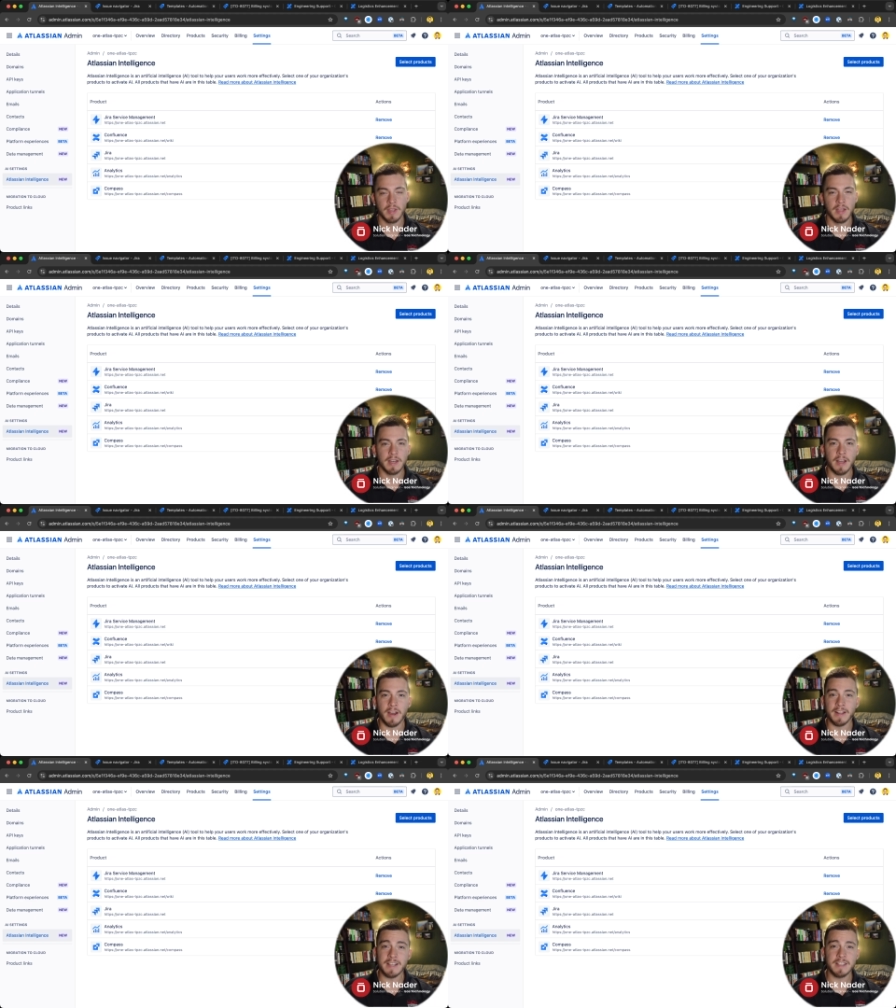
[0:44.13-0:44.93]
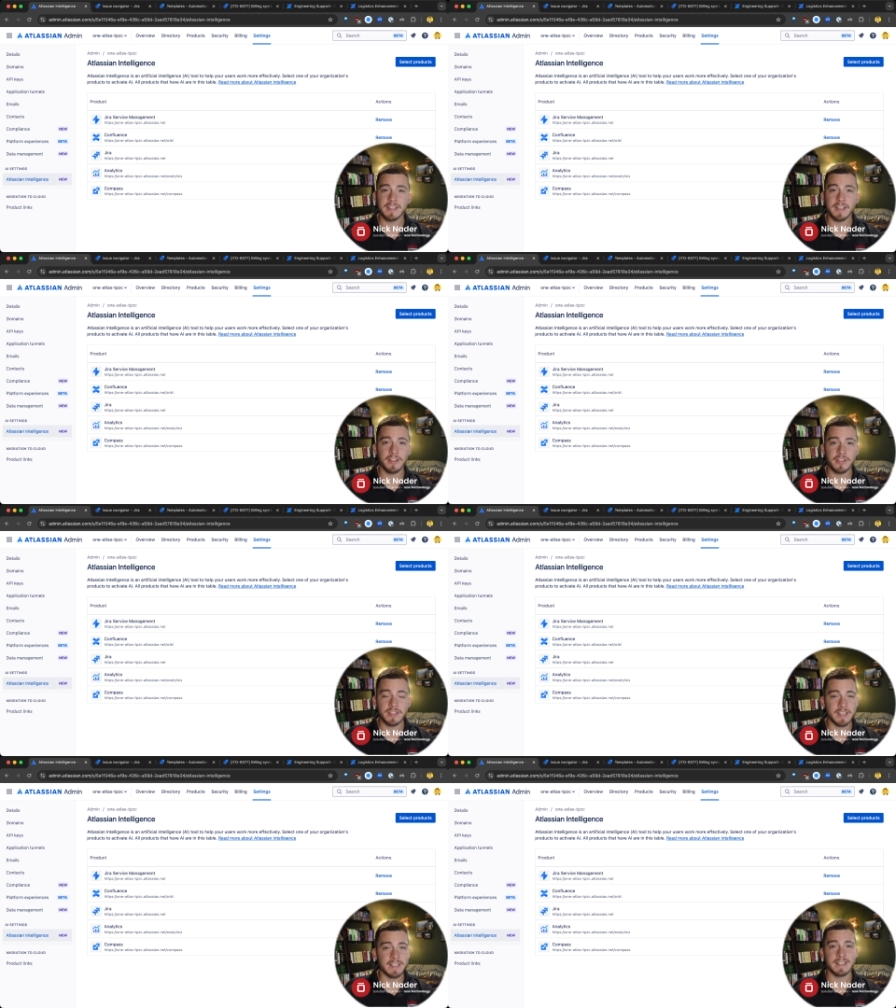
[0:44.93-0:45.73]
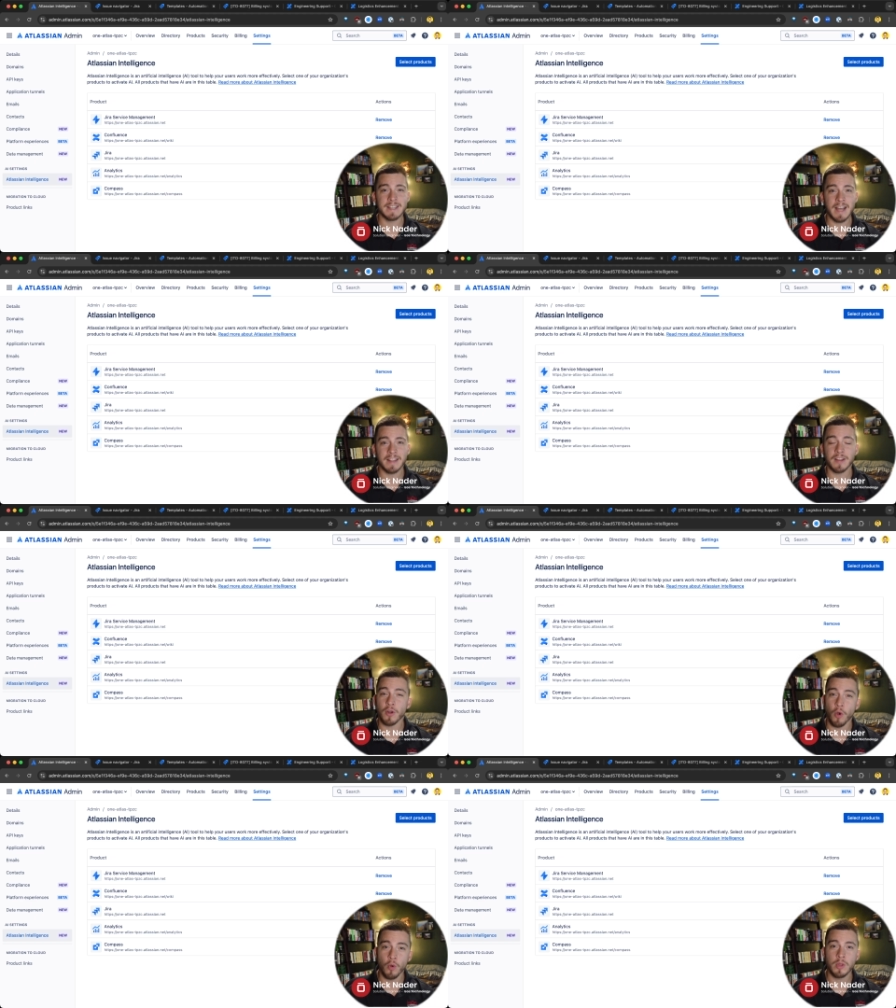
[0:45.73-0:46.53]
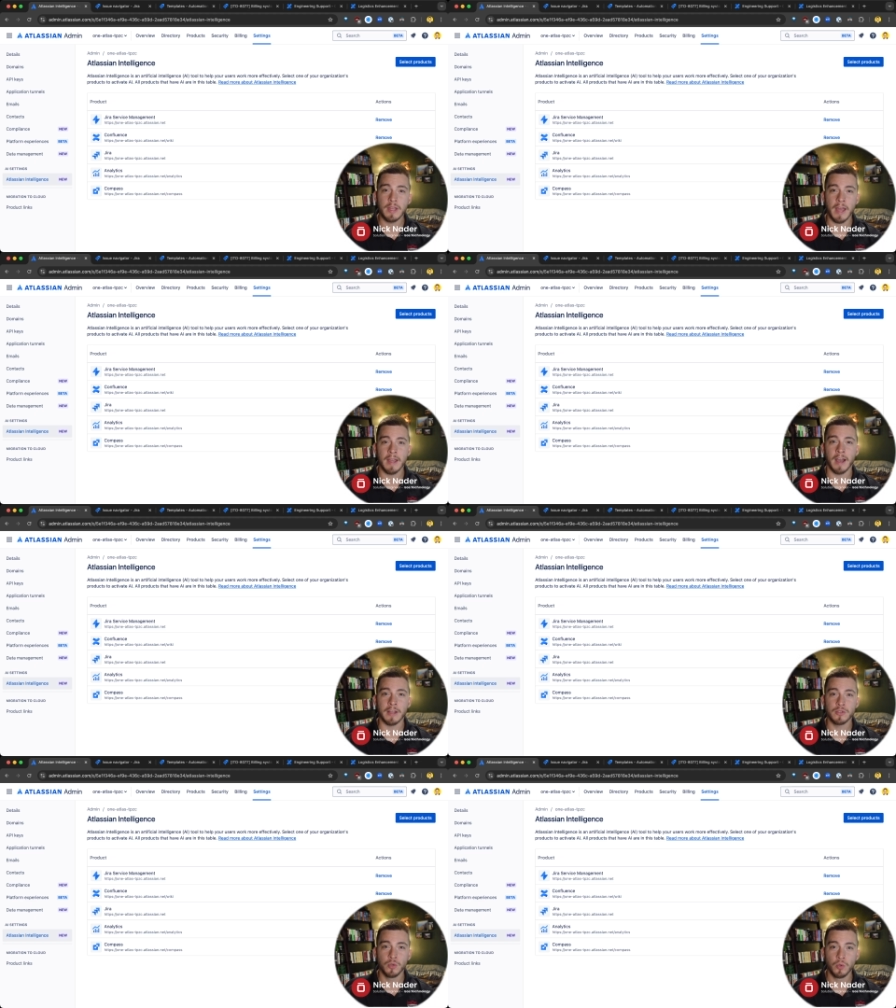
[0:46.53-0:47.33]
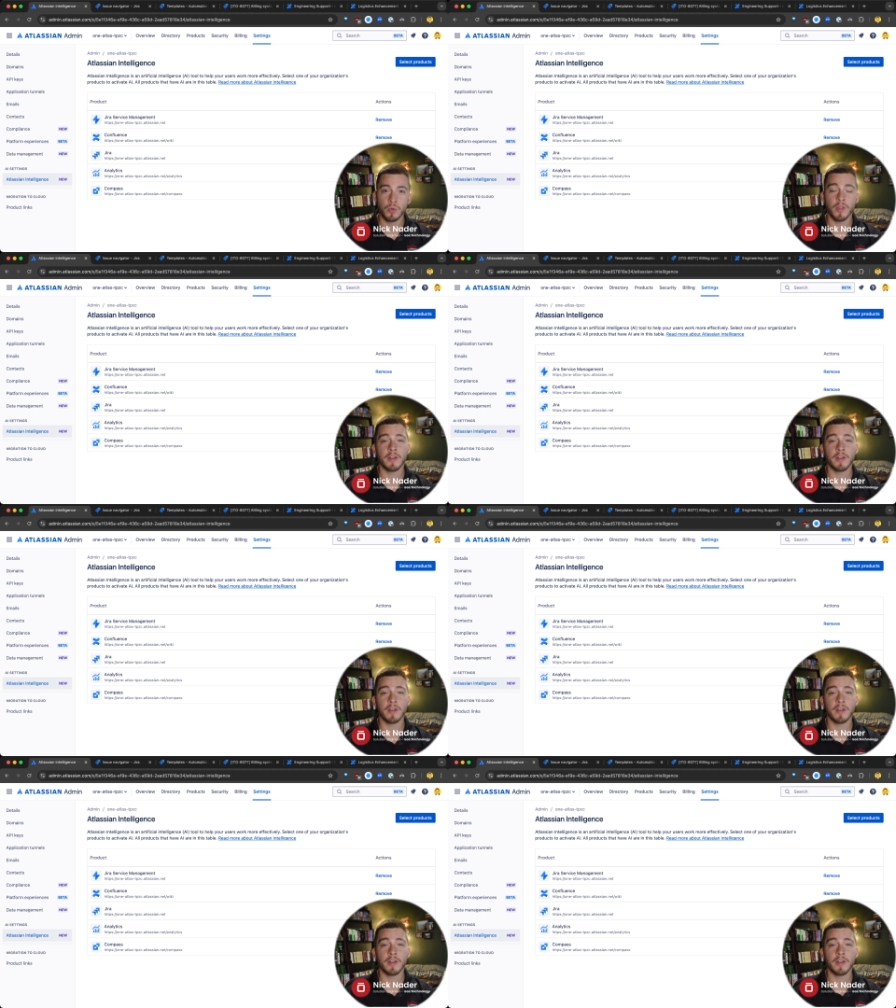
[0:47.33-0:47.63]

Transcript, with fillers: Now, Atlassian Intelligence is not their only AI tool.